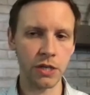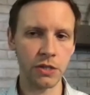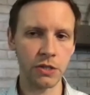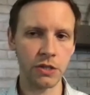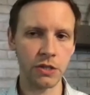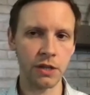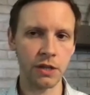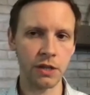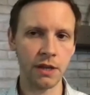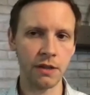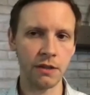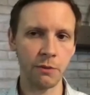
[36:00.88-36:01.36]

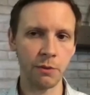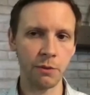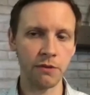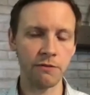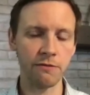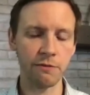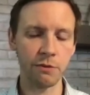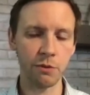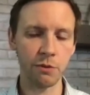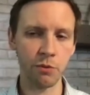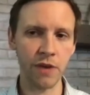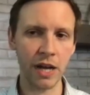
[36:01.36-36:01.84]
that we've
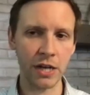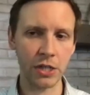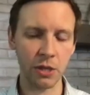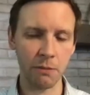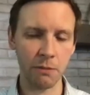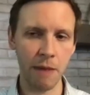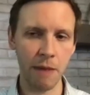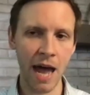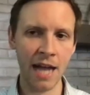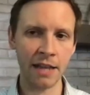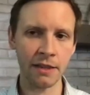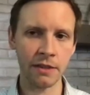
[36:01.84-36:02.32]
actually
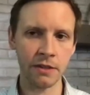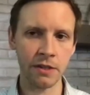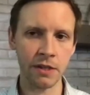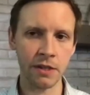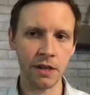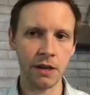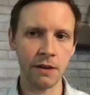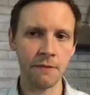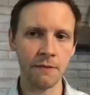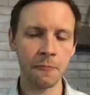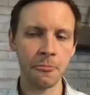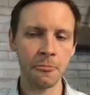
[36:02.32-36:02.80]

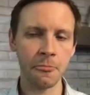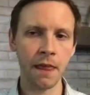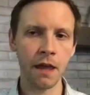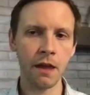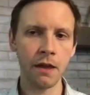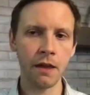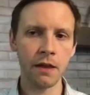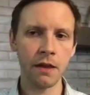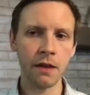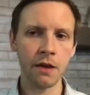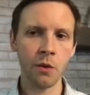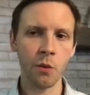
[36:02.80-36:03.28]
patented
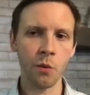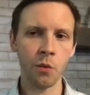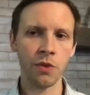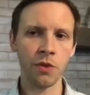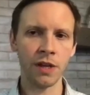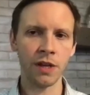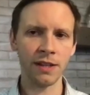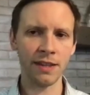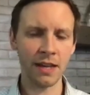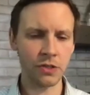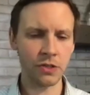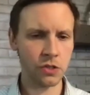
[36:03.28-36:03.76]
that
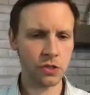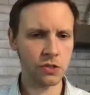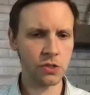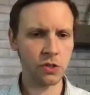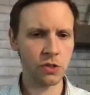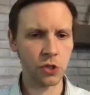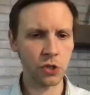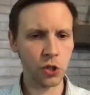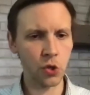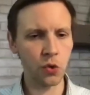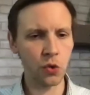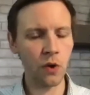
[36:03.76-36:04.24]
allows us to
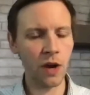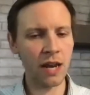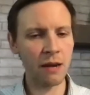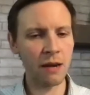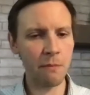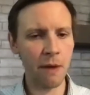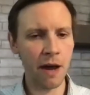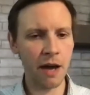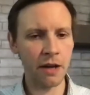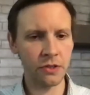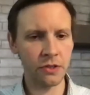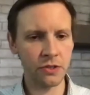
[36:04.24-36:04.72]
train
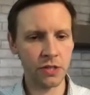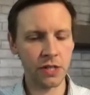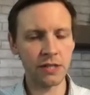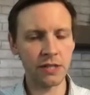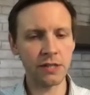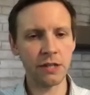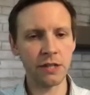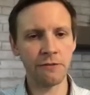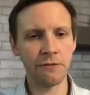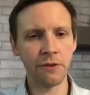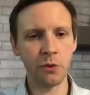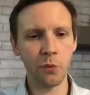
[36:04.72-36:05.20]
models in a
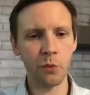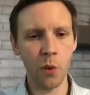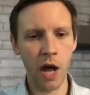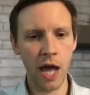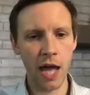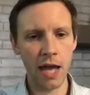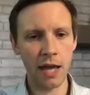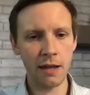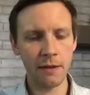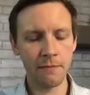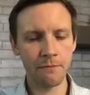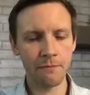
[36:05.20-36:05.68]
different
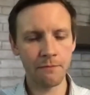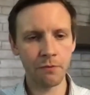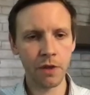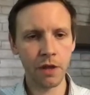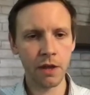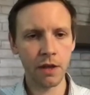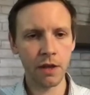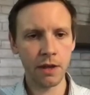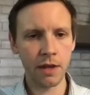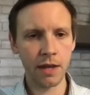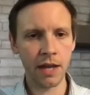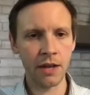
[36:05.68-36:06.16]
way
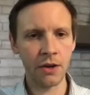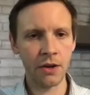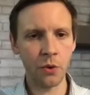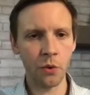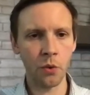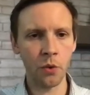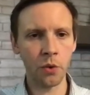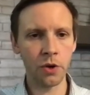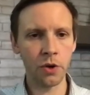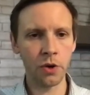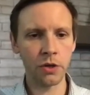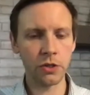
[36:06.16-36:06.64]
in
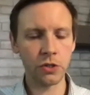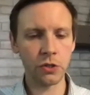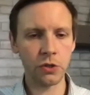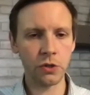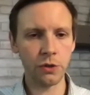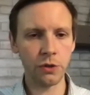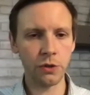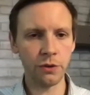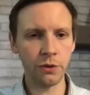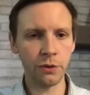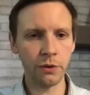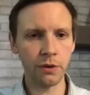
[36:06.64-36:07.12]
order
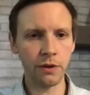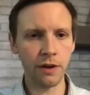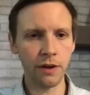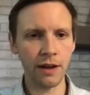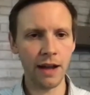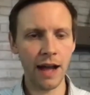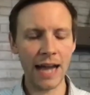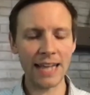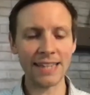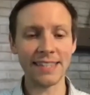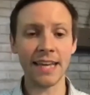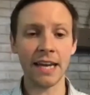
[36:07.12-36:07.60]
to
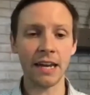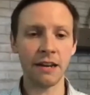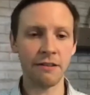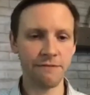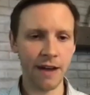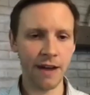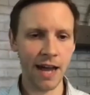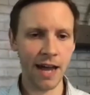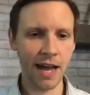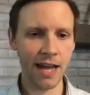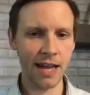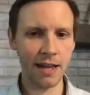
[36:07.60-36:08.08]

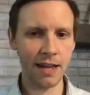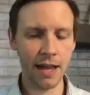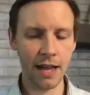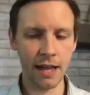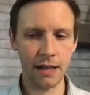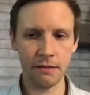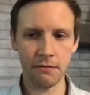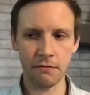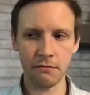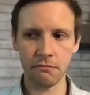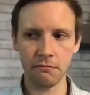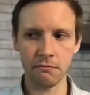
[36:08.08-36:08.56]
identify
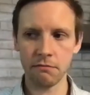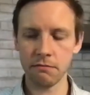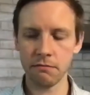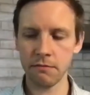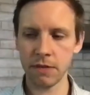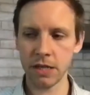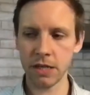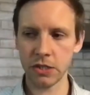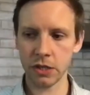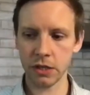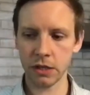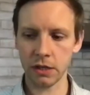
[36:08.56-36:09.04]
and
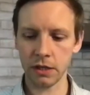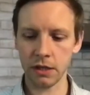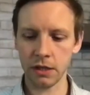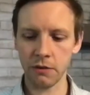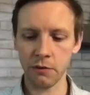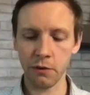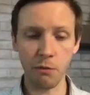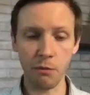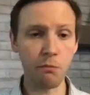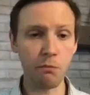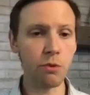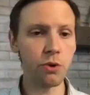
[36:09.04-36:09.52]
basically
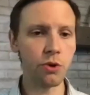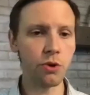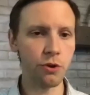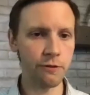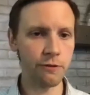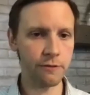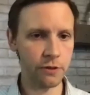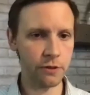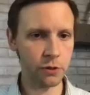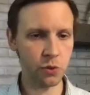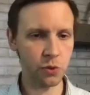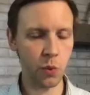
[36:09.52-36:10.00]

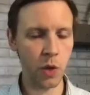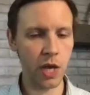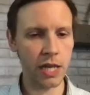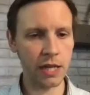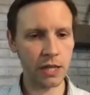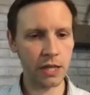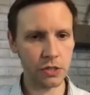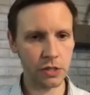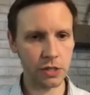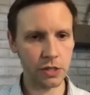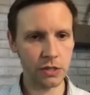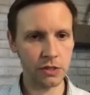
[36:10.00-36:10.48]
remove those
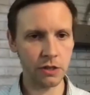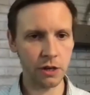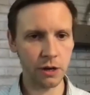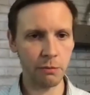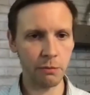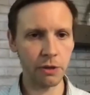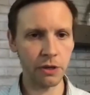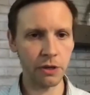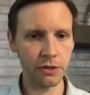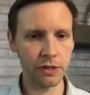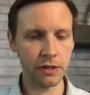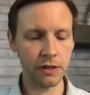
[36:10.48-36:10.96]
weaknesses that are
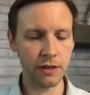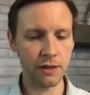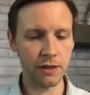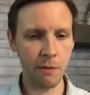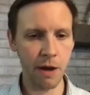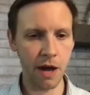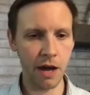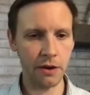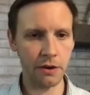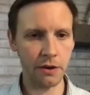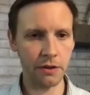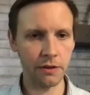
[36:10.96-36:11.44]
built into the
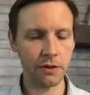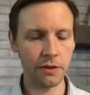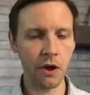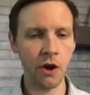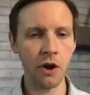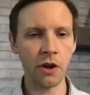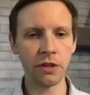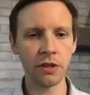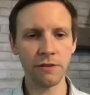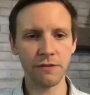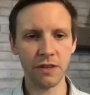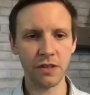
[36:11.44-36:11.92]
model.
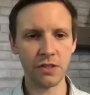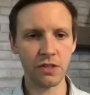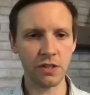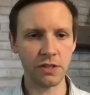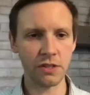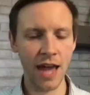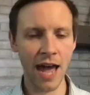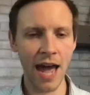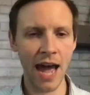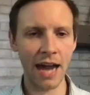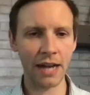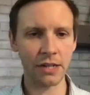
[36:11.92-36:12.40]
All of these
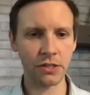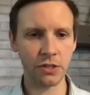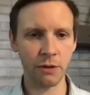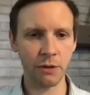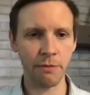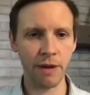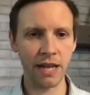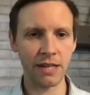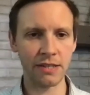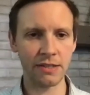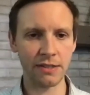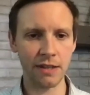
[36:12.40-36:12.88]
attacks are
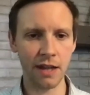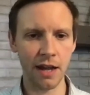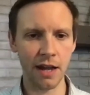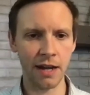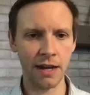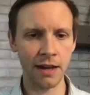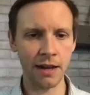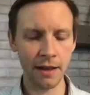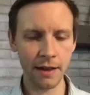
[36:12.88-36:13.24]
based on,